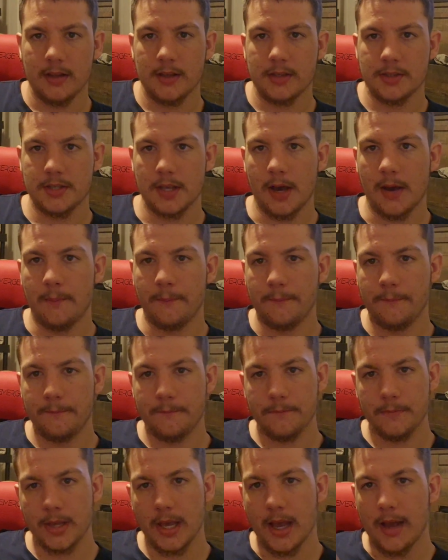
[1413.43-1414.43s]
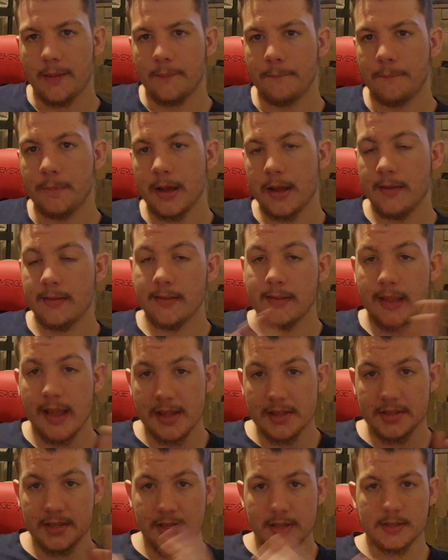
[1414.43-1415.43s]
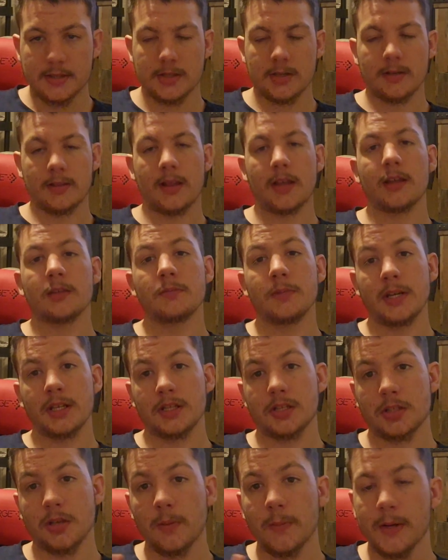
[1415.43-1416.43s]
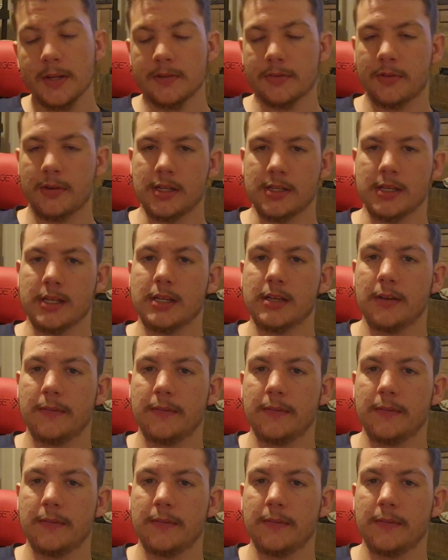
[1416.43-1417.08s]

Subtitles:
So, yeah, but that's it. So, thank everybody so much for watching.